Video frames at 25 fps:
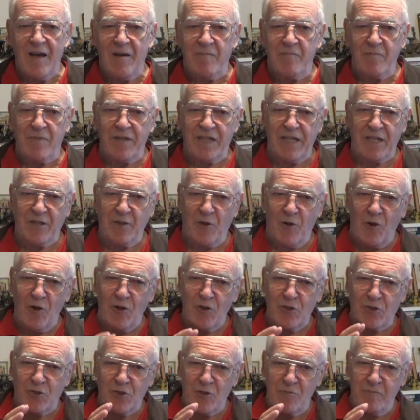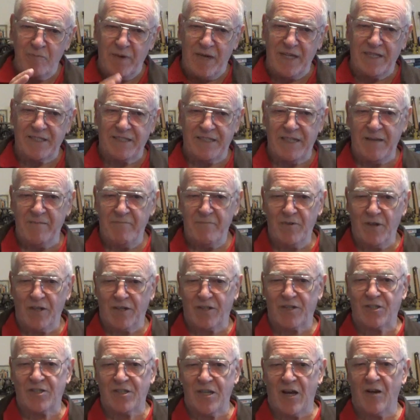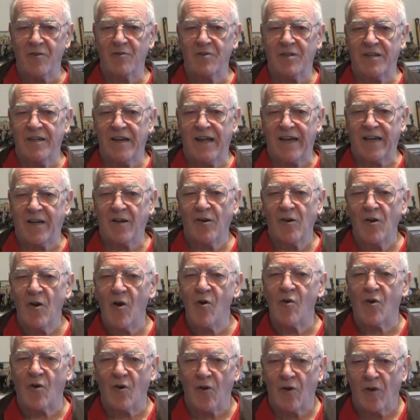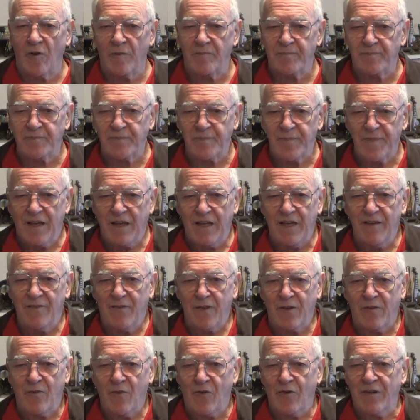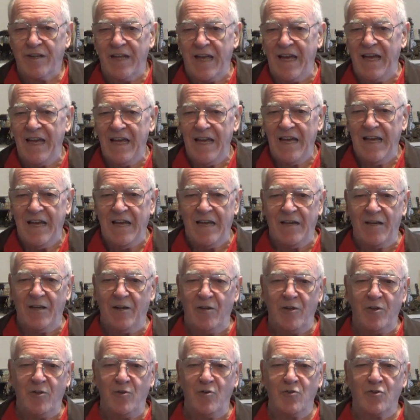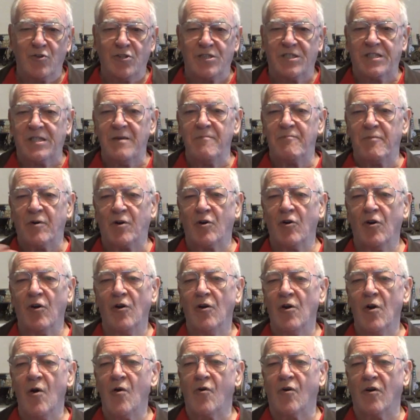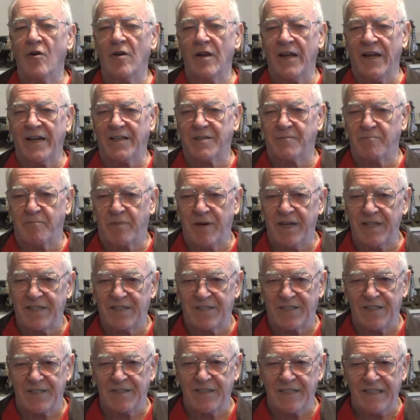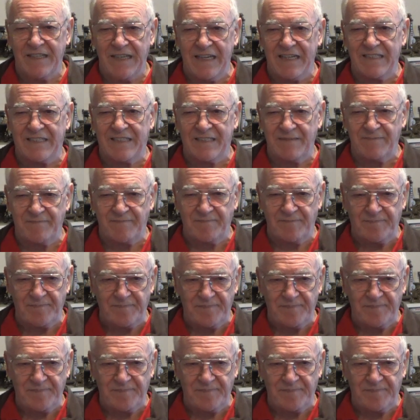But it also makes them not sound like a local, even though they use typical local expression. Yes,